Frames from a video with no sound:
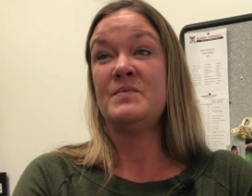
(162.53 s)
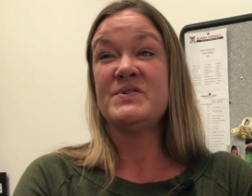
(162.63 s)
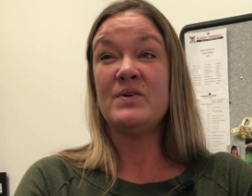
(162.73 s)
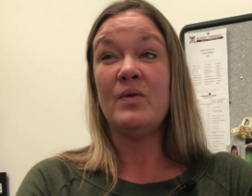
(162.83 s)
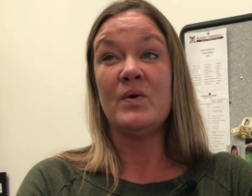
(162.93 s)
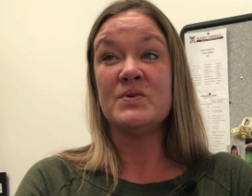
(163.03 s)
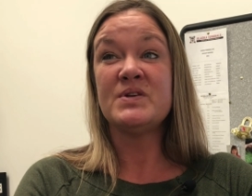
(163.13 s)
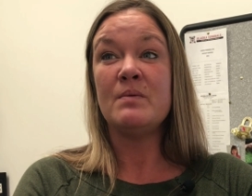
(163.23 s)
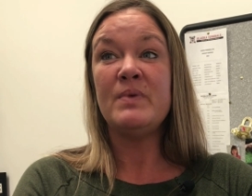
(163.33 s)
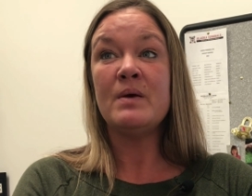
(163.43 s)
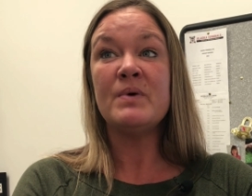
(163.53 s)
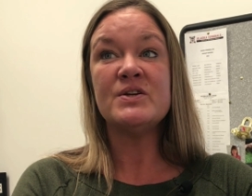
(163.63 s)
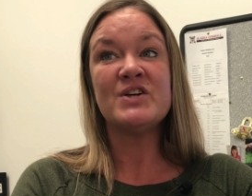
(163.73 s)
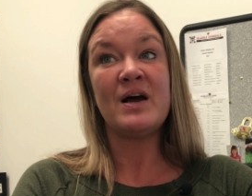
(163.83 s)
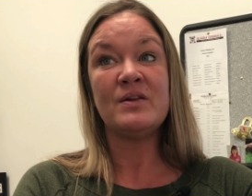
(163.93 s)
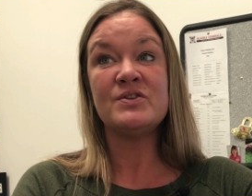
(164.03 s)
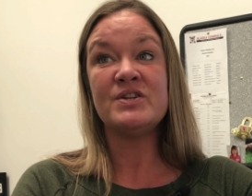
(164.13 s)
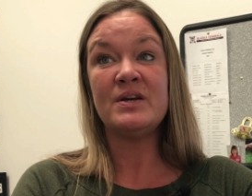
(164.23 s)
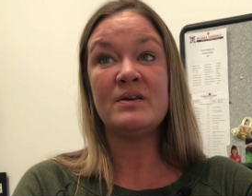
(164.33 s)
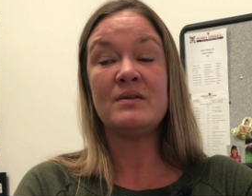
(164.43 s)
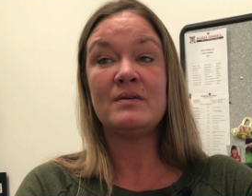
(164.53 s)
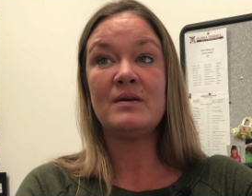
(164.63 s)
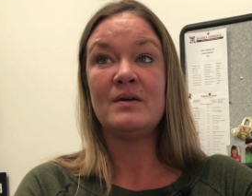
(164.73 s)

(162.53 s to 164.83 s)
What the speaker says: so those can be a bit challenging.